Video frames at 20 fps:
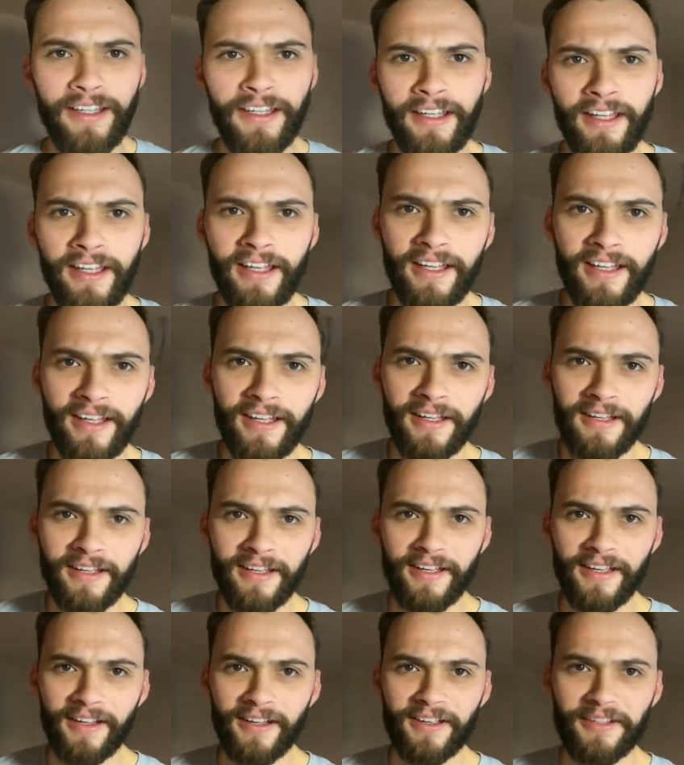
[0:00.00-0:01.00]

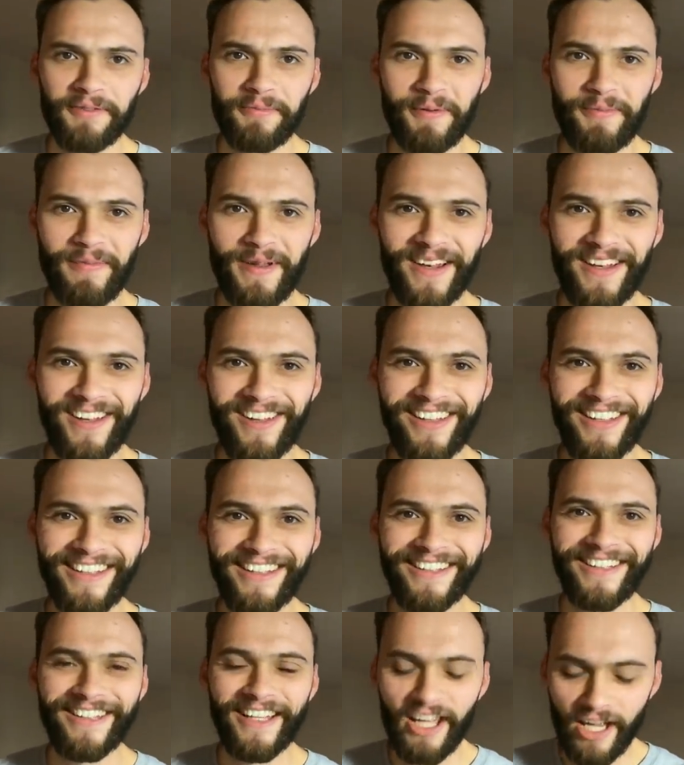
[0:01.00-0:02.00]
there that's a bit better light.
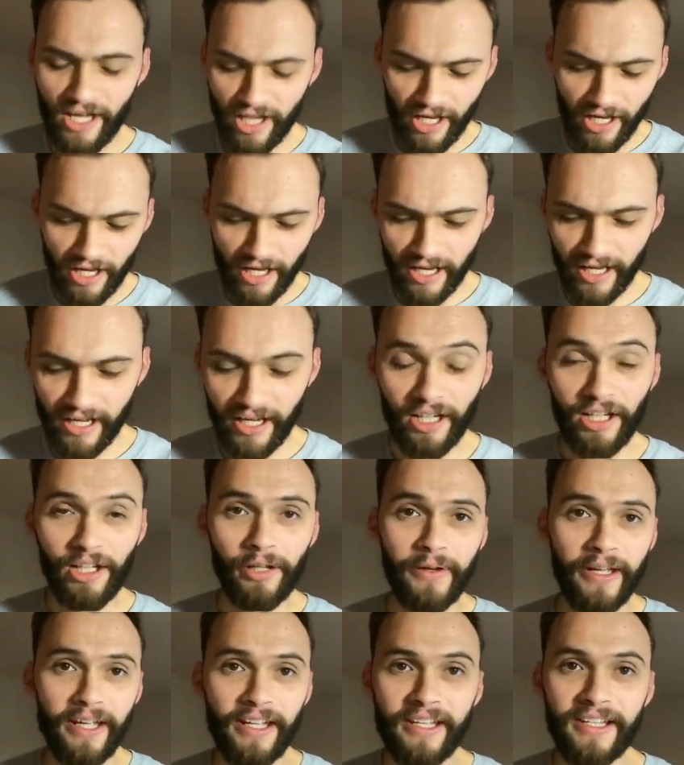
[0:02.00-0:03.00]
Uh,
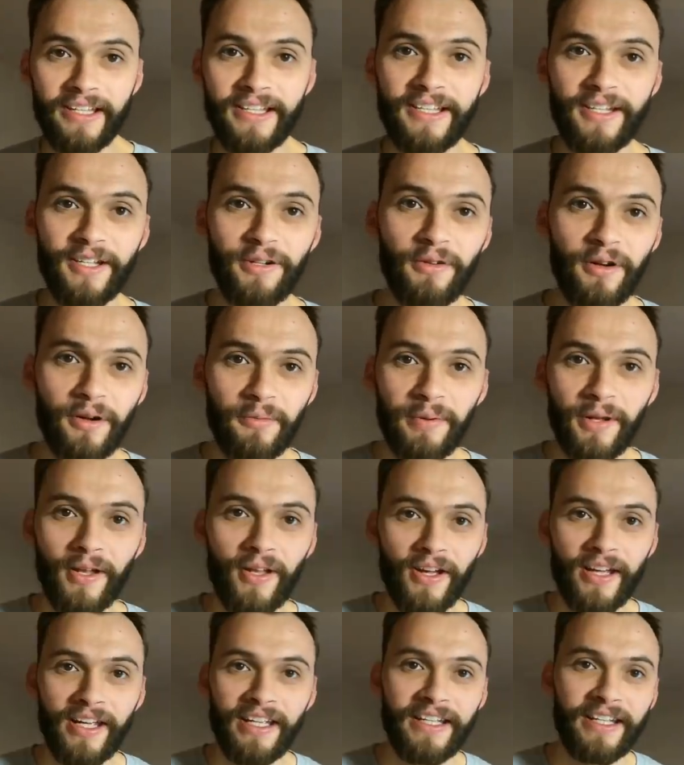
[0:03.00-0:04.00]
Louis is still
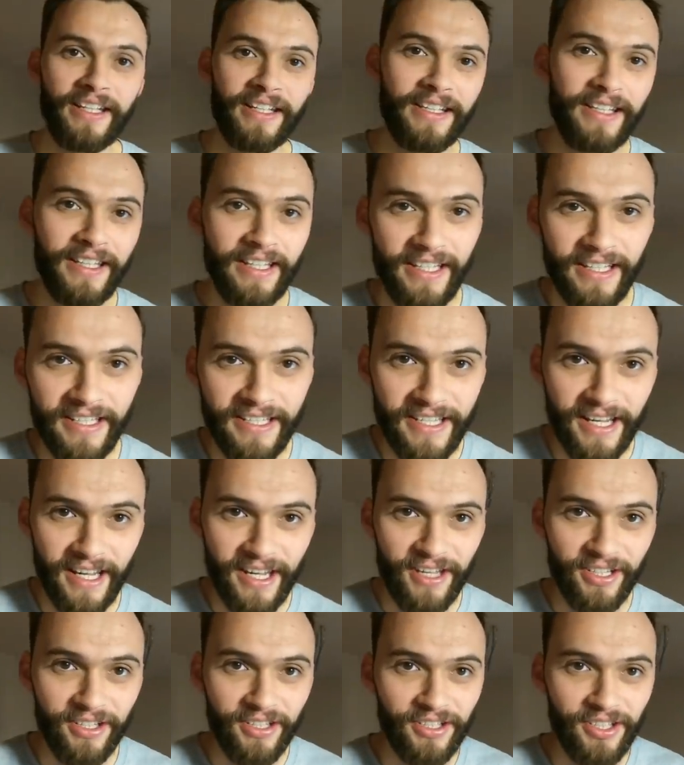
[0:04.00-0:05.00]
applying the
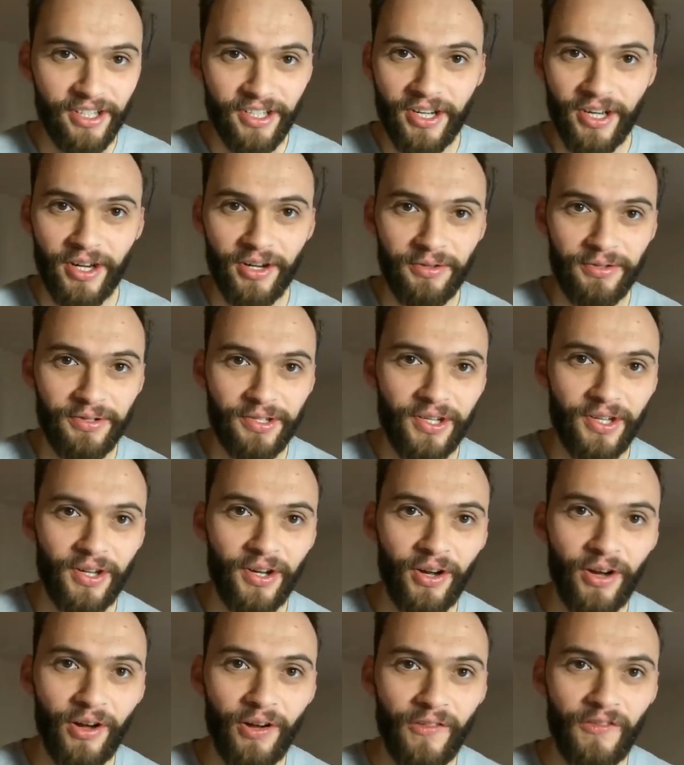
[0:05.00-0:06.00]
second coat
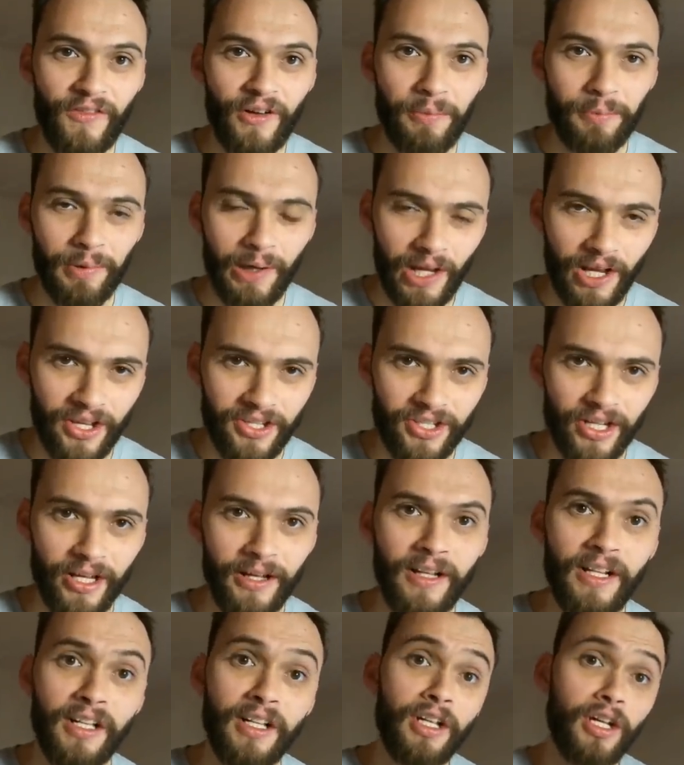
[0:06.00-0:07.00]
of
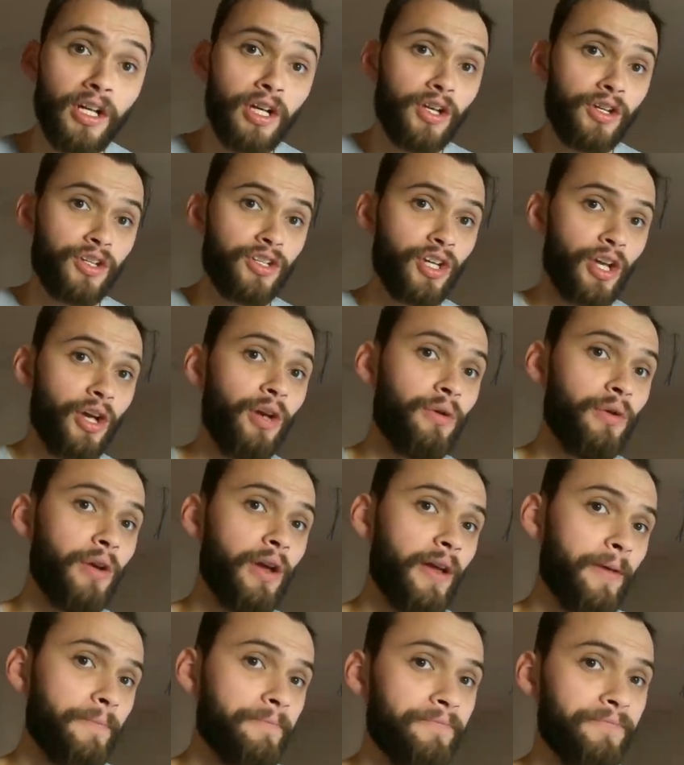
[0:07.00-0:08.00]
plaster.
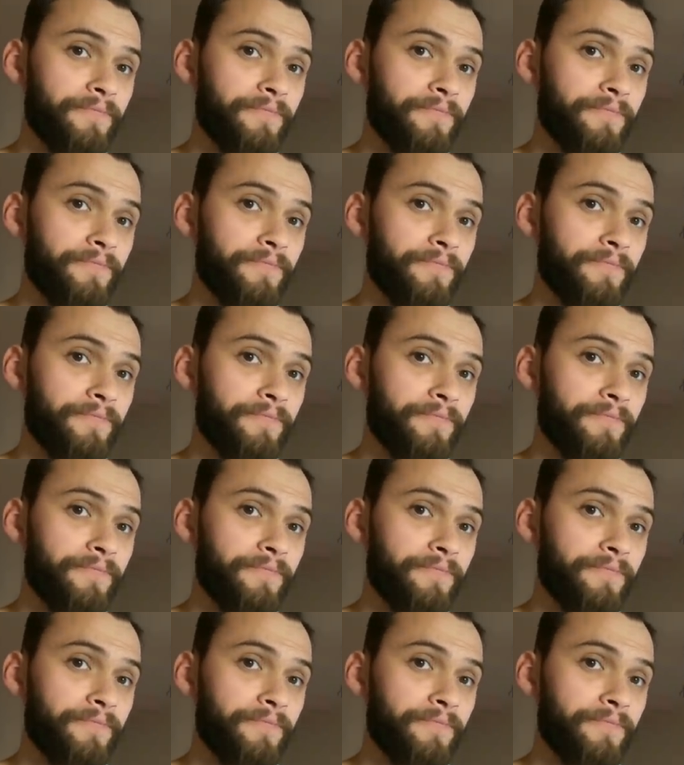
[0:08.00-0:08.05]
So